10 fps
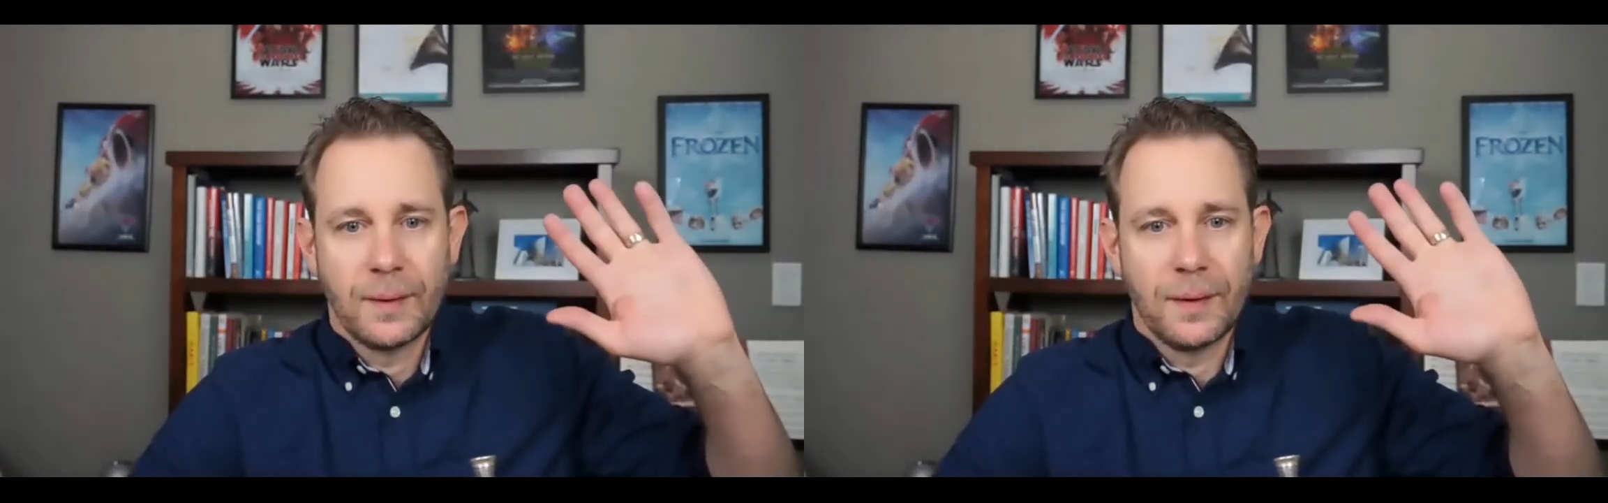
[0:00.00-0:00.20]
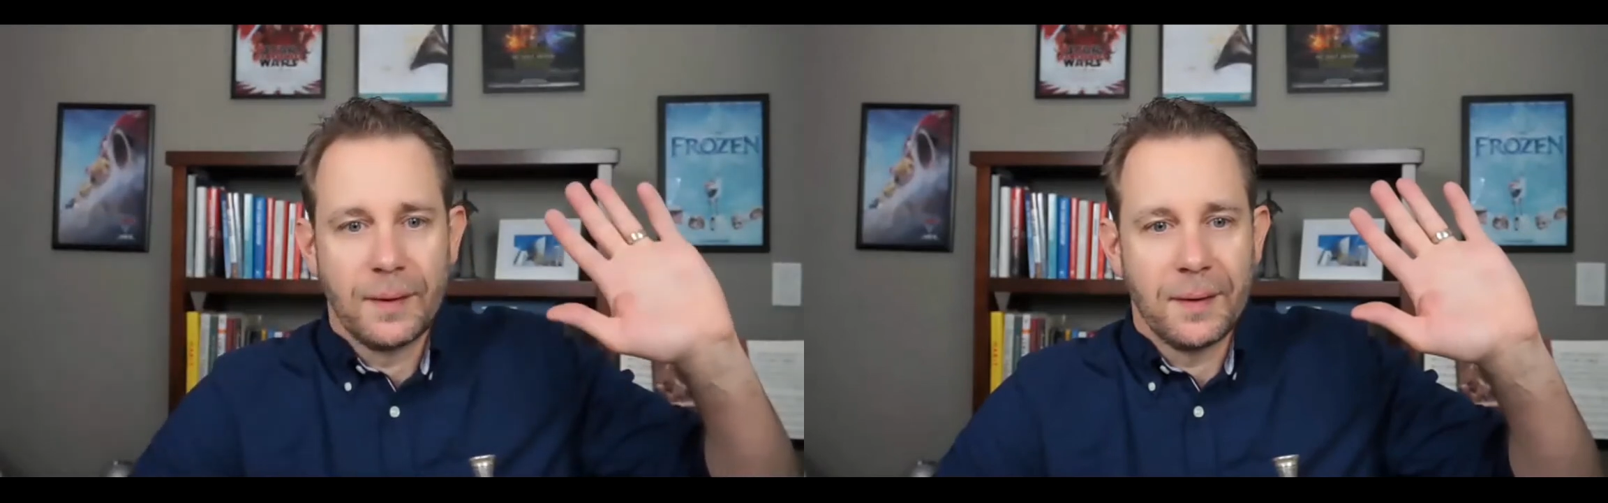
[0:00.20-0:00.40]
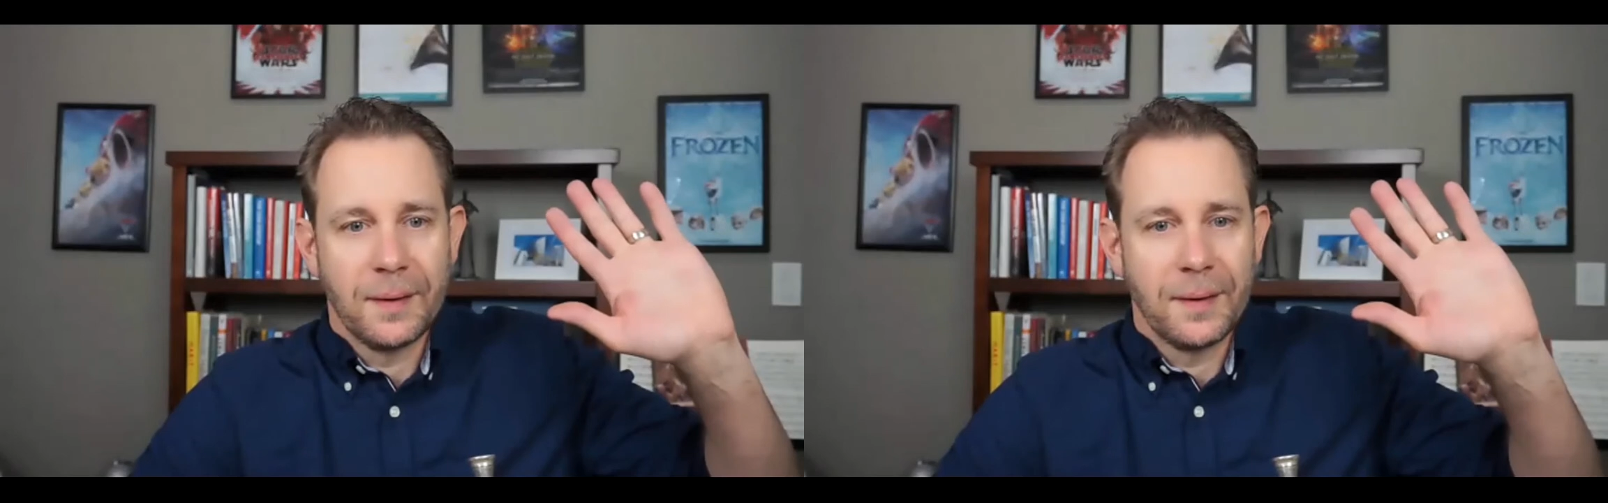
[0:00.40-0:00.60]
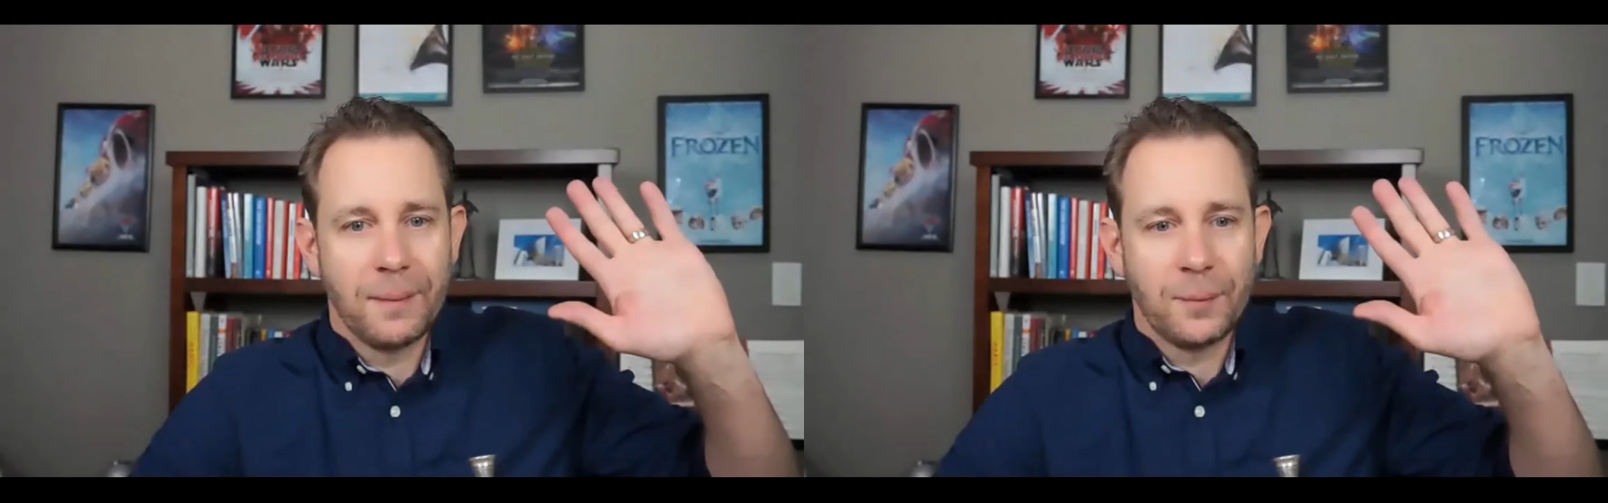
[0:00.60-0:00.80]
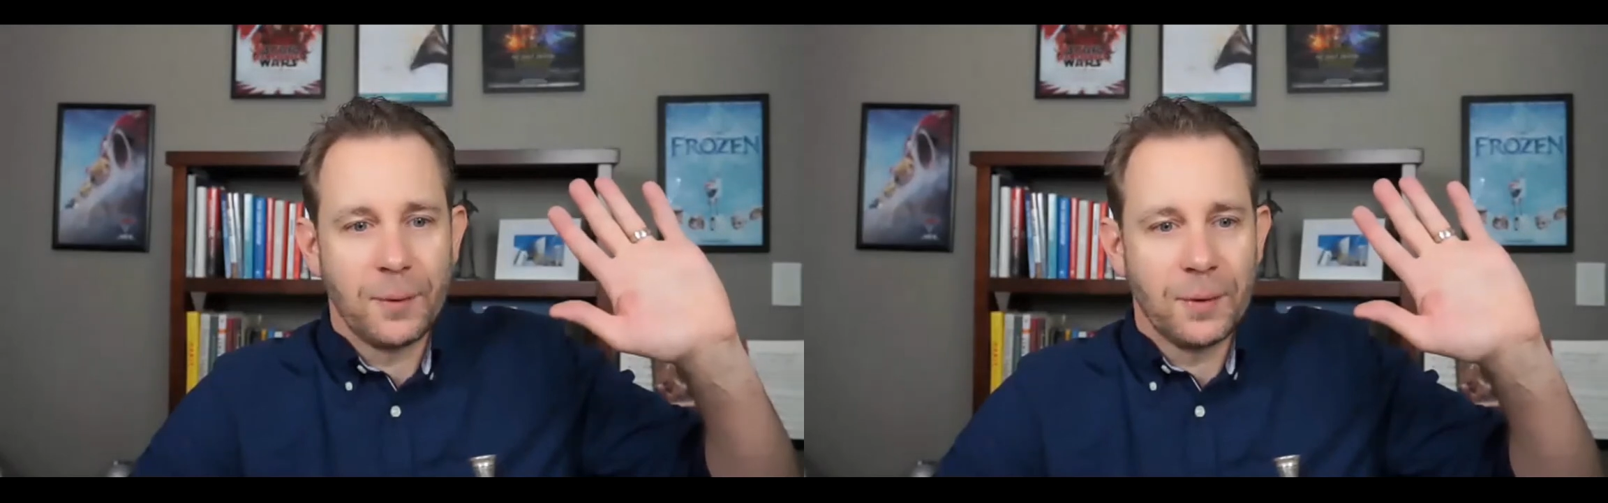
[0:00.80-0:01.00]
Yeah,
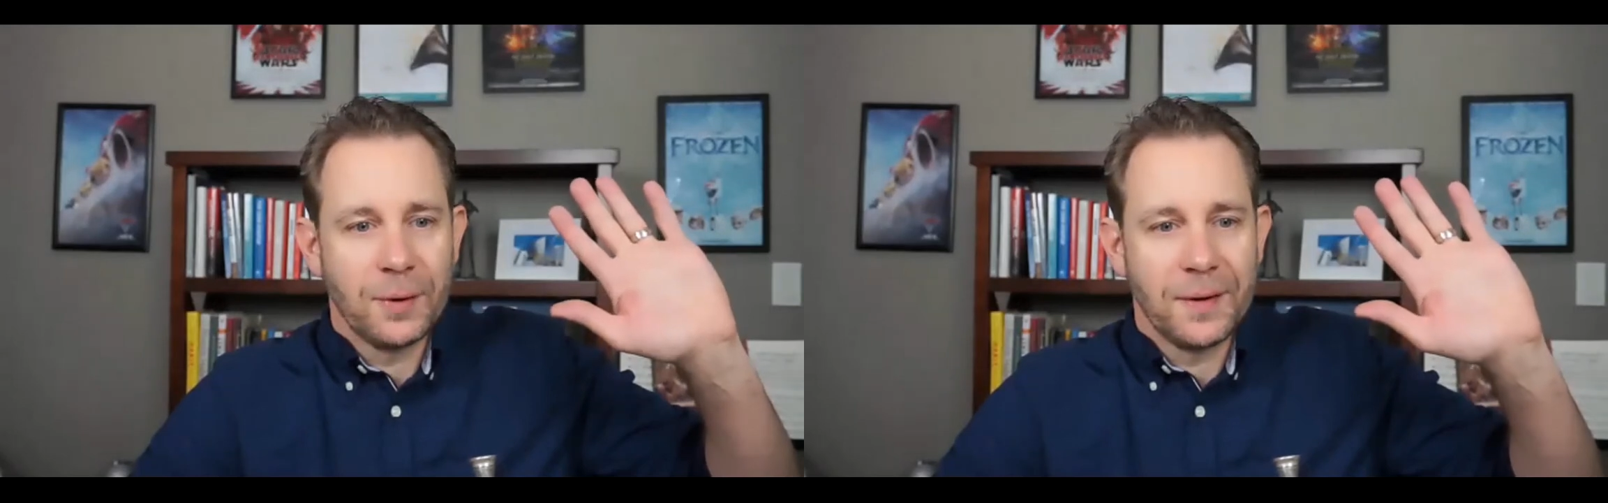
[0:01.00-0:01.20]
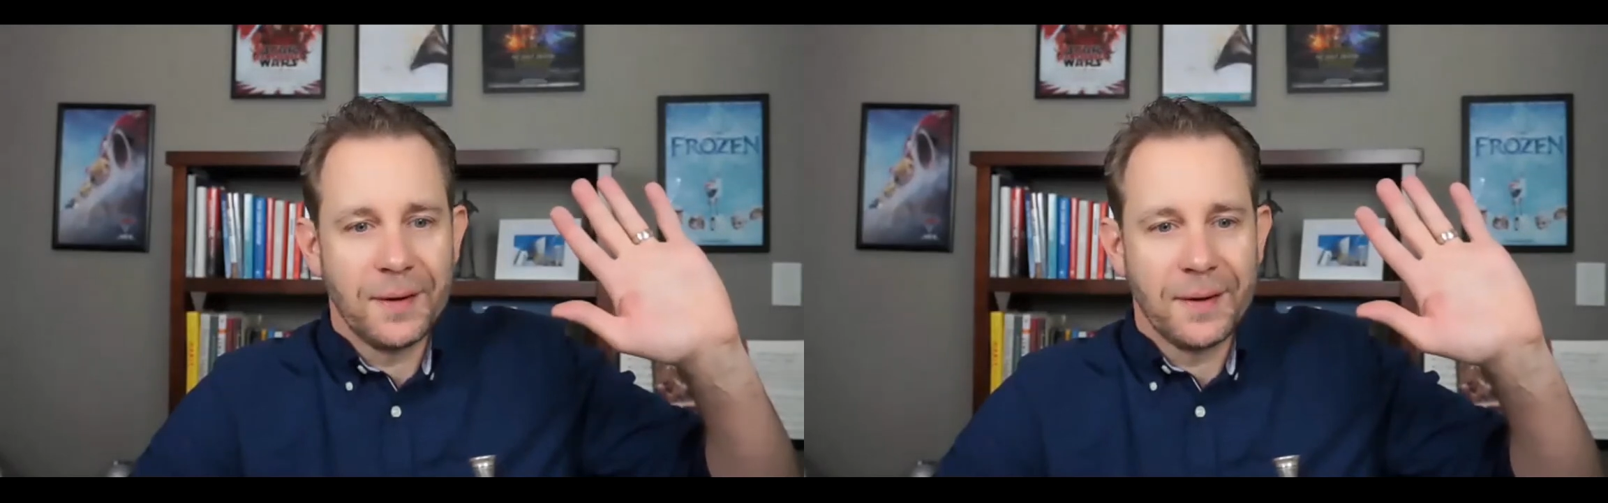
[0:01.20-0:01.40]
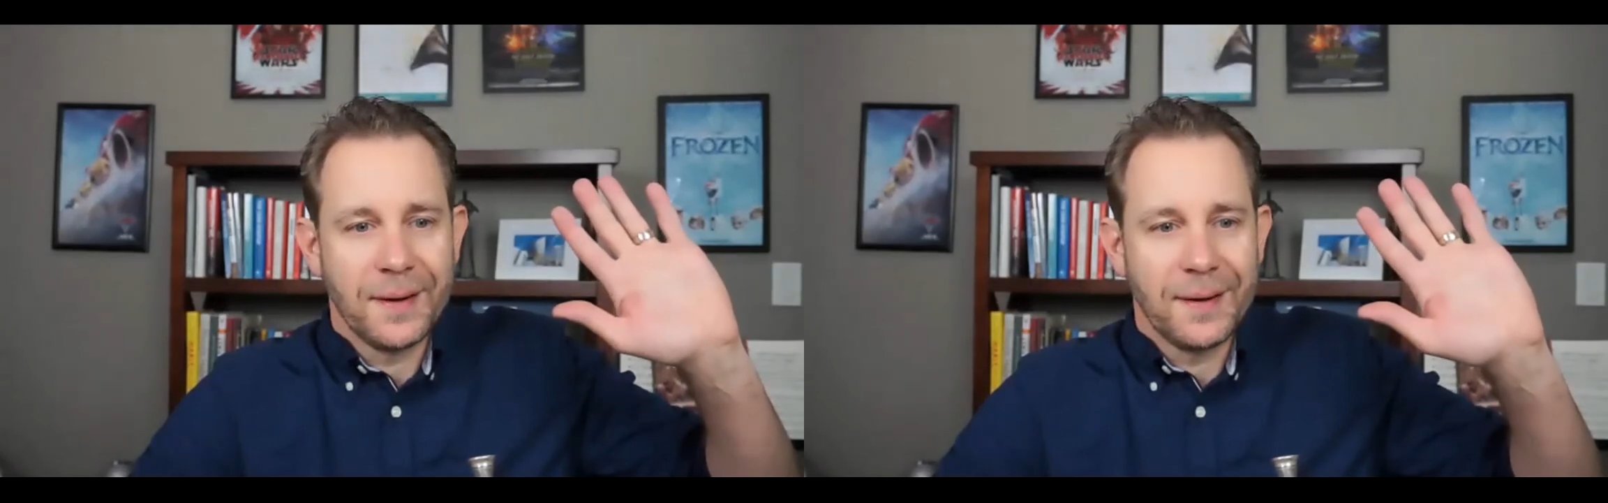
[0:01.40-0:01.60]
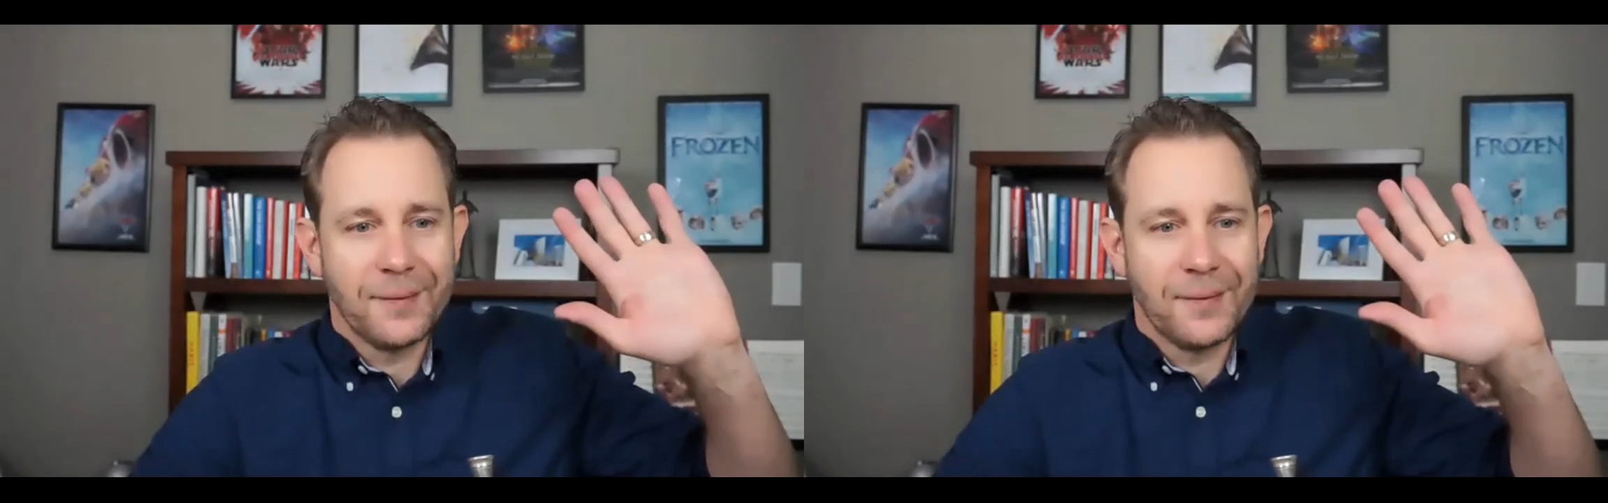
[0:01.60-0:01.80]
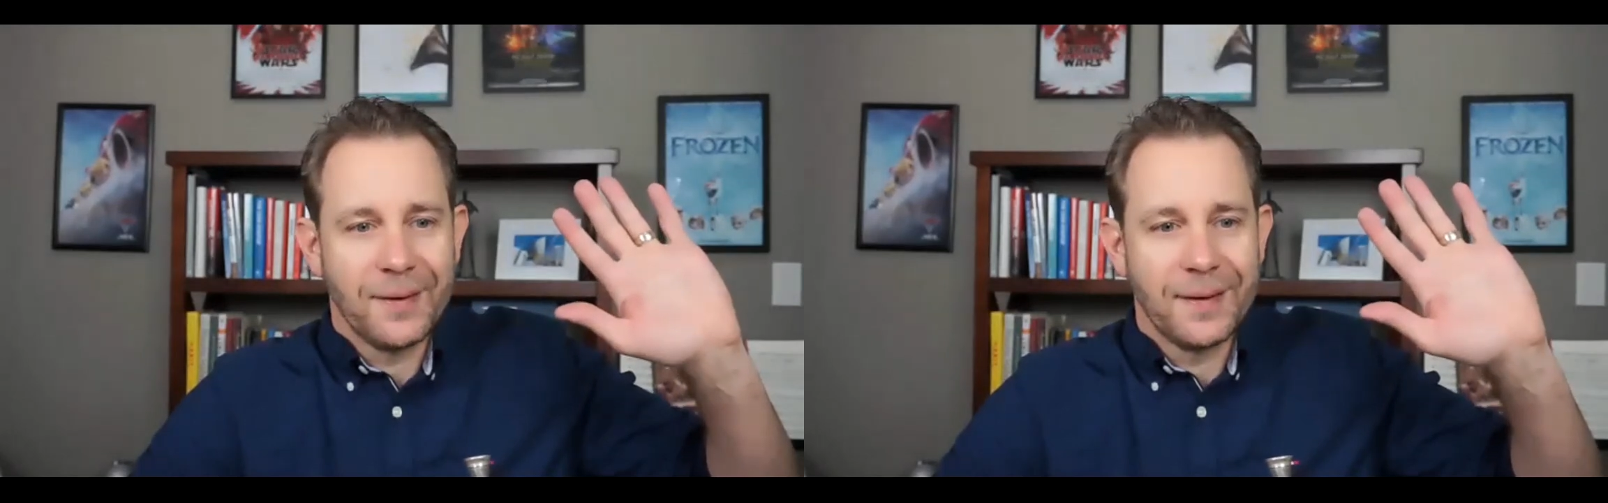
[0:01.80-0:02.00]
good, okay,
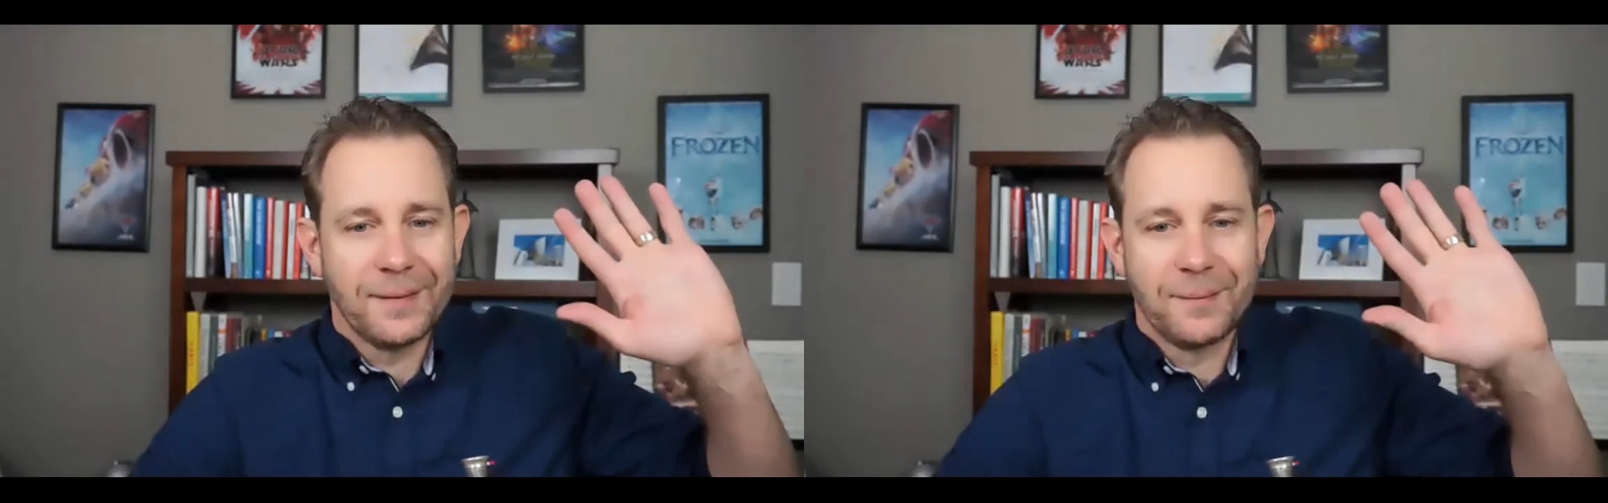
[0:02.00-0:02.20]
right.